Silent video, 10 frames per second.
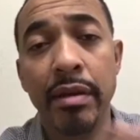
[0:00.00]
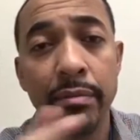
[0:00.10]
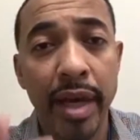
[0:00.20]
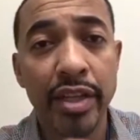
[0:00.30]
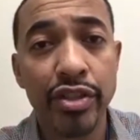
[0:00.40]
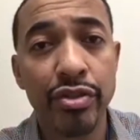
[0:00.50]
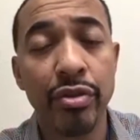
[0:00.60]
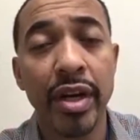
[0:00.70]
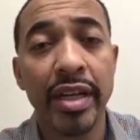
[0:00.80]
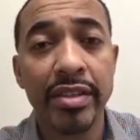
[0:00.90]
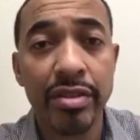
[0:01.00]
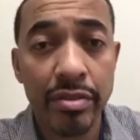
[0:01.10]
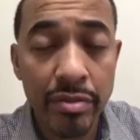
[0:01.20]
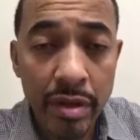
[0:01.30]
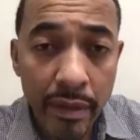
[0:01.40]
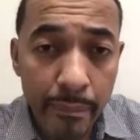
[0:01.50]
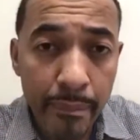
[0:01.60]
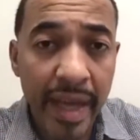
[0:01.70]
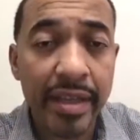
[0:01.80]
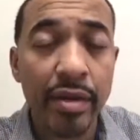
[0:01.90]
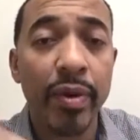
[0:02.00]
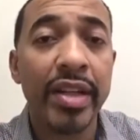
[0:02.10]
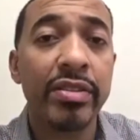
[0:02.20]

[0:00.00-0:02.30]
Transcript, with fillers: make sure that you make your way